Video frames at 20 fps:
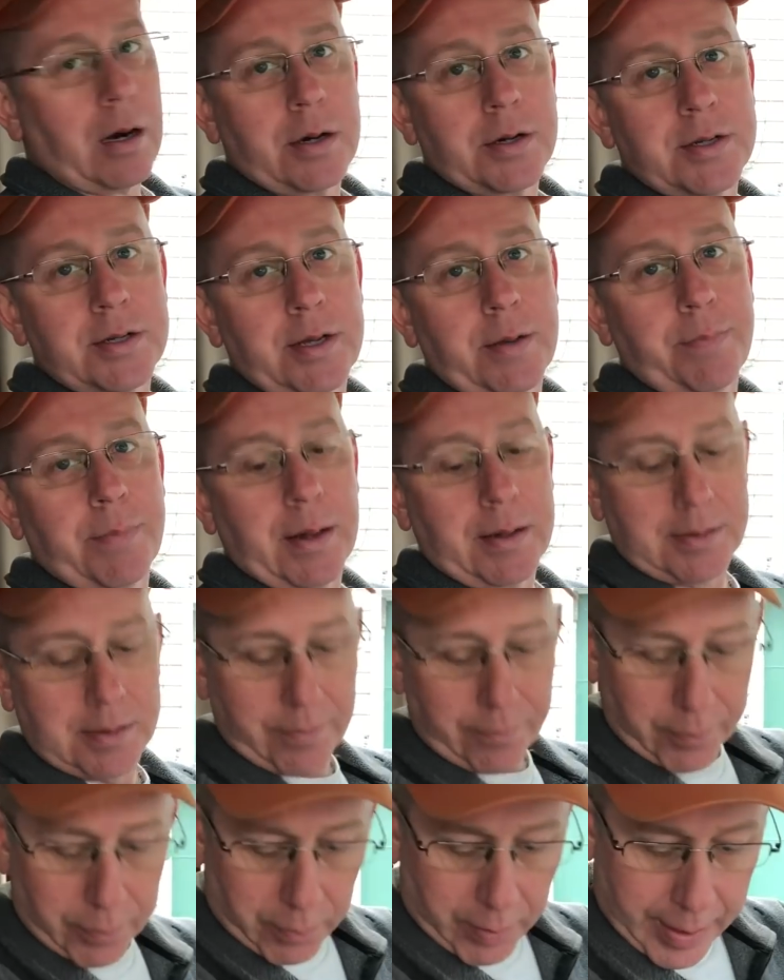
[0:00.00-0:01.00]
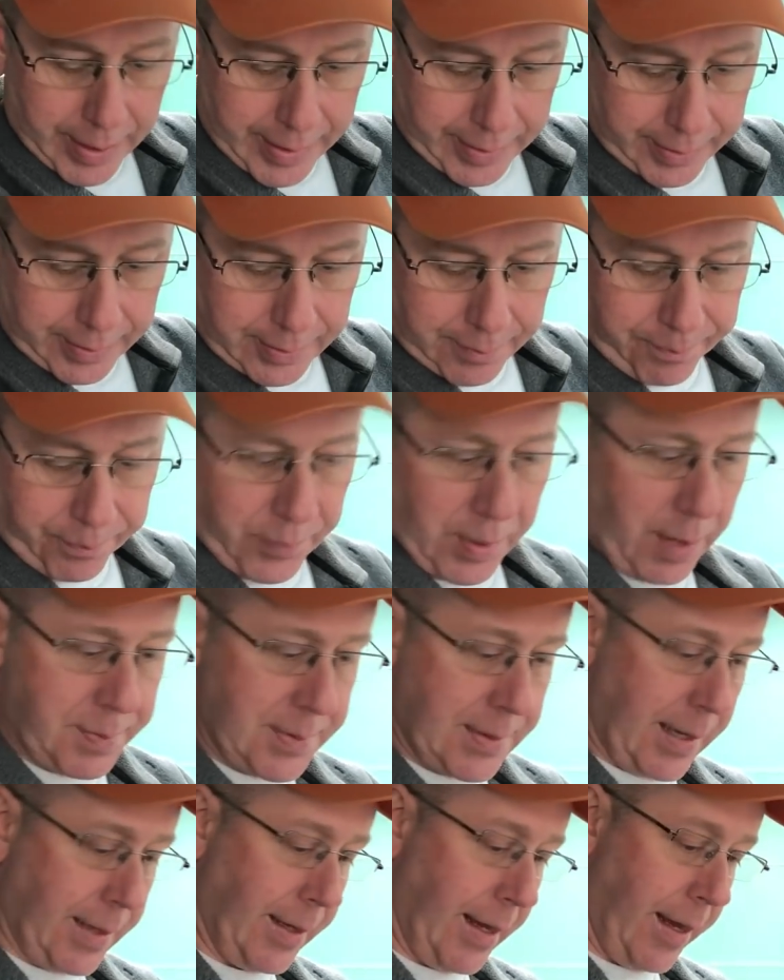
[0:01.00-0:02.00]
our seatbelts if we were hanging
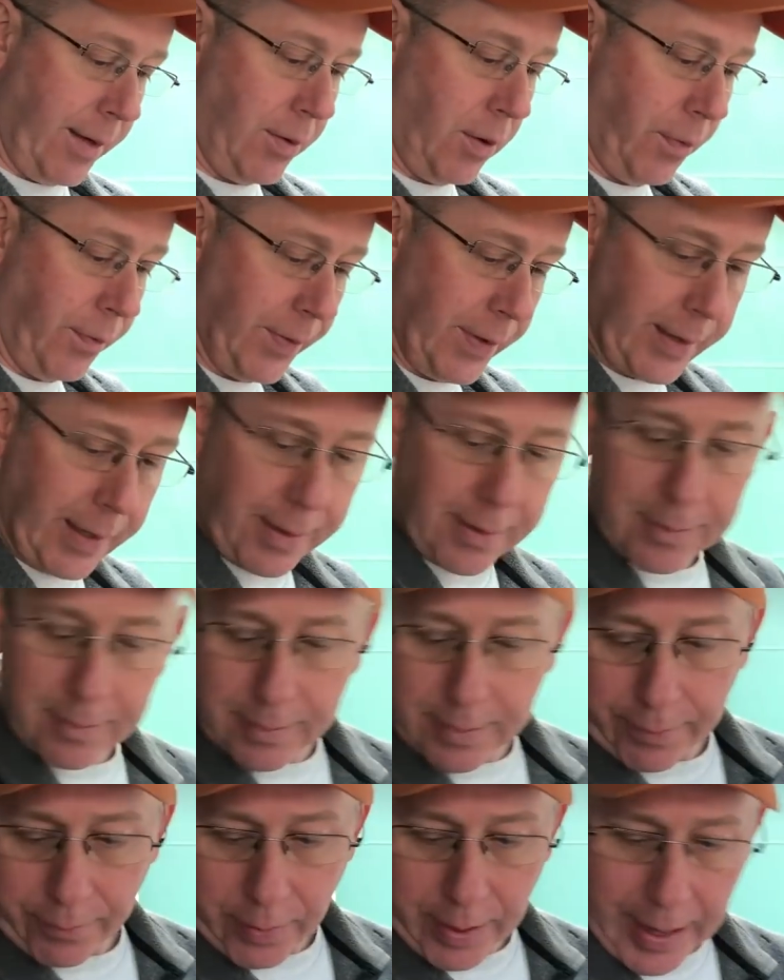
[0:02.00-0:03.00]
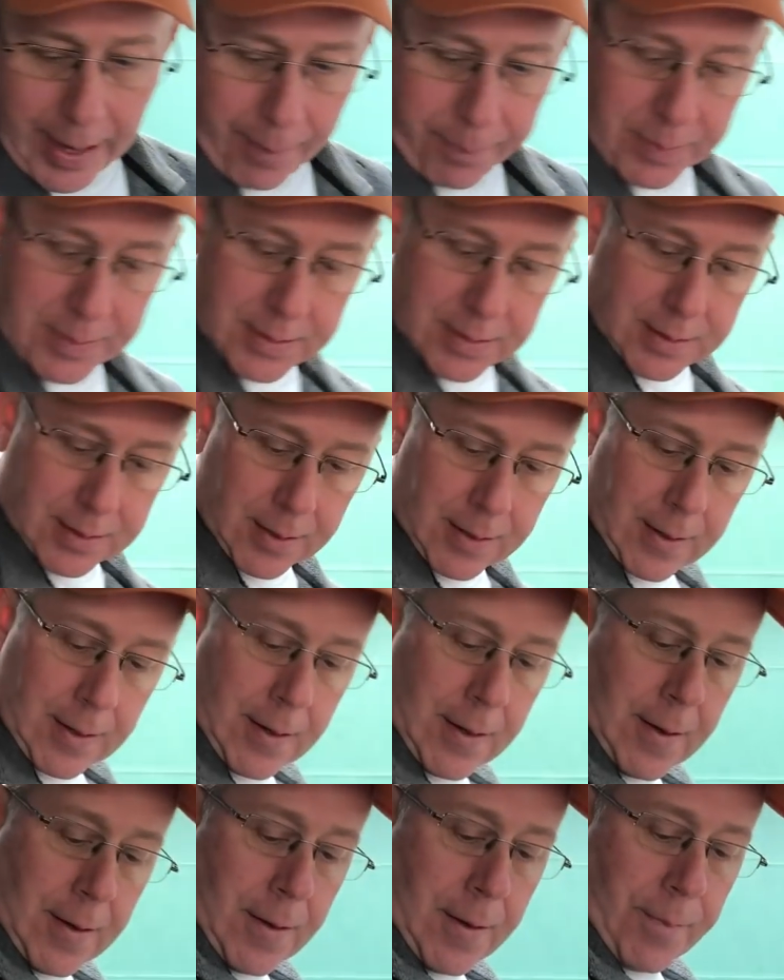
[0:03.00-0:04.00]
upside down. Hopefully that never happens.
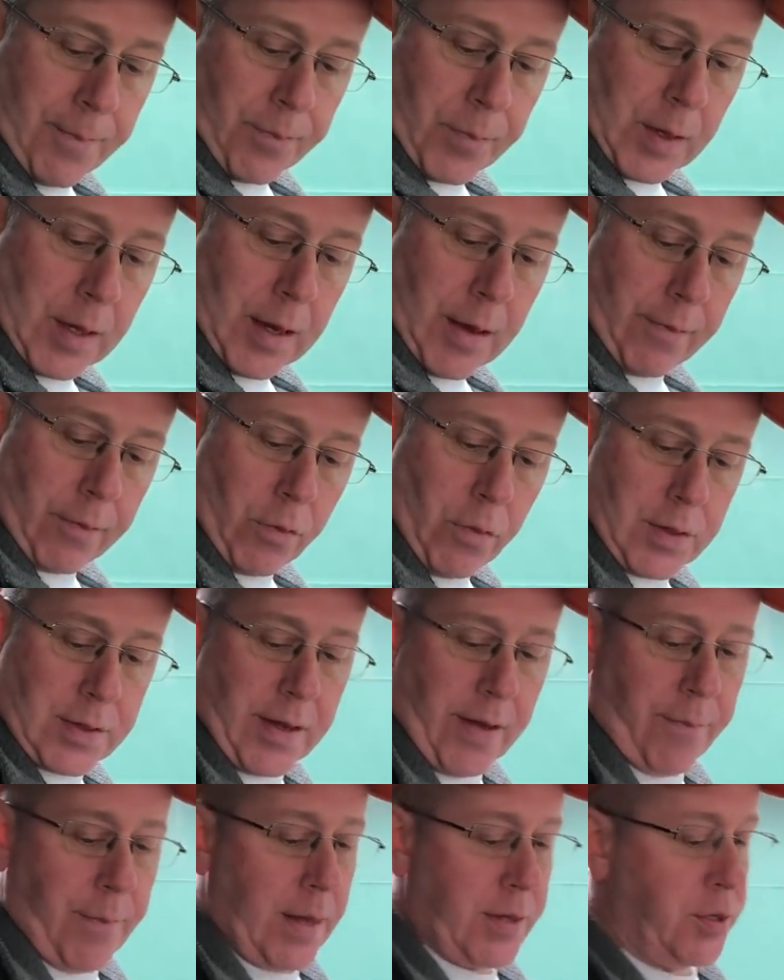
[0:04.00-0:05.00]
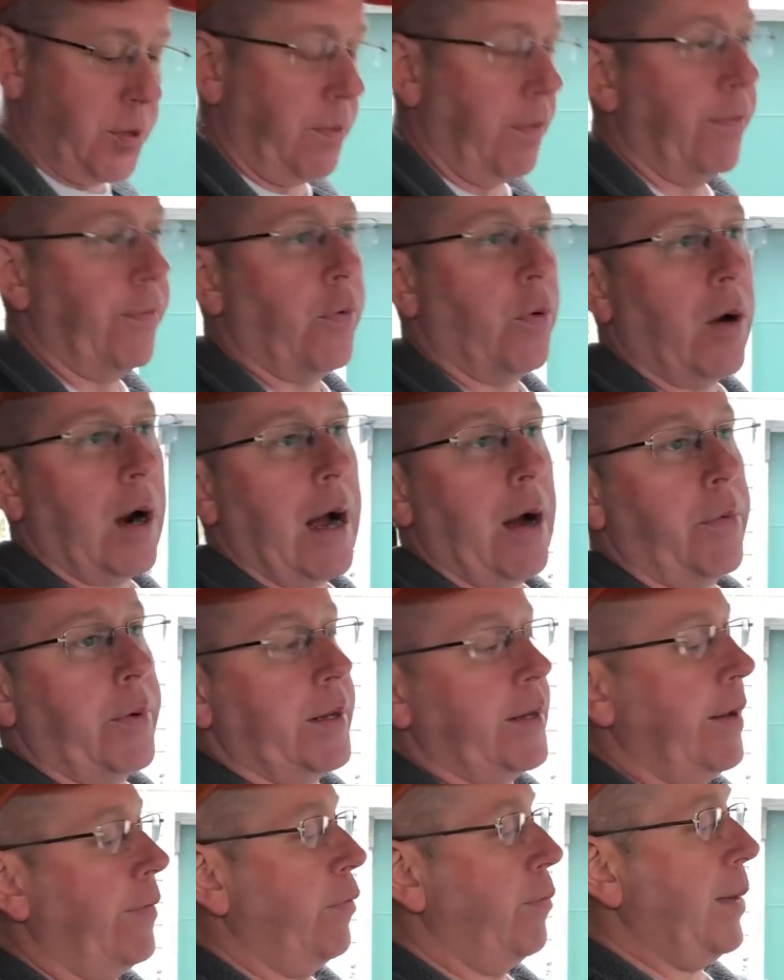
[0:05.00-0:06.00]
Of course, I've mentioned before how
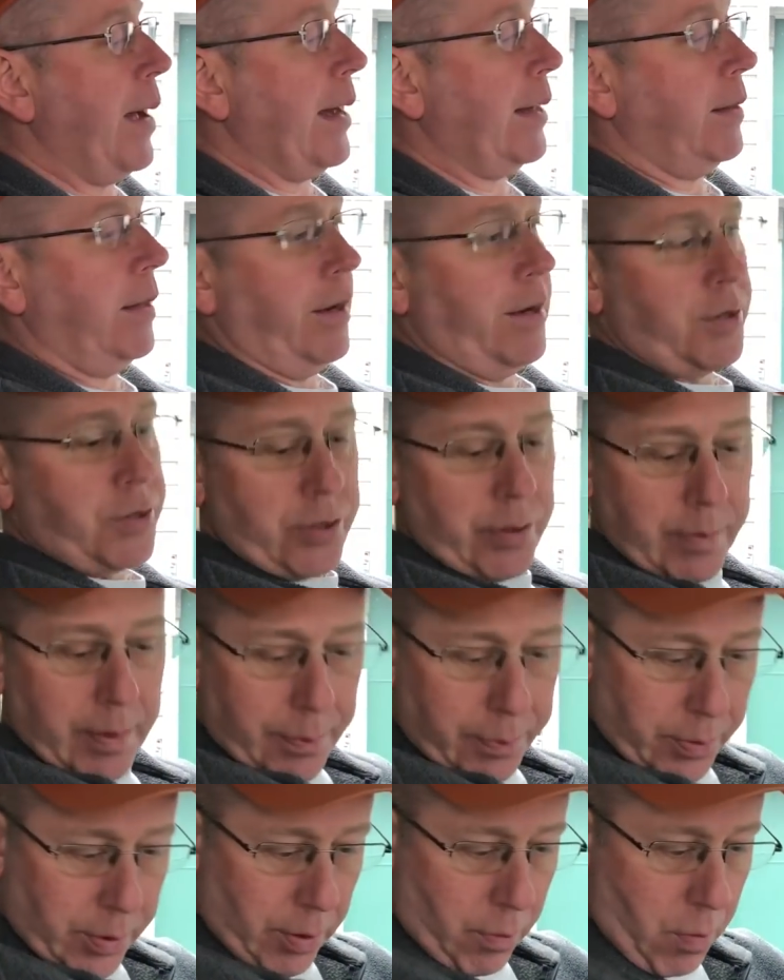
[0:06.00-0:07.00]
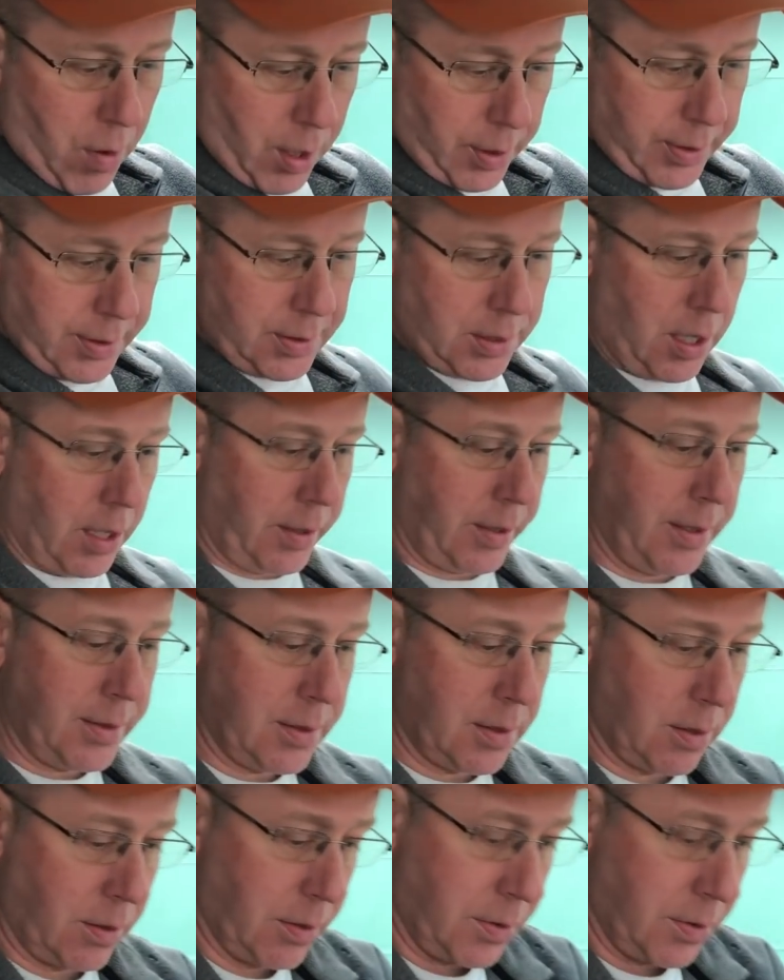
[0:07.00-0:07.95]
we never back the Airstream up with our walkie-talkies, so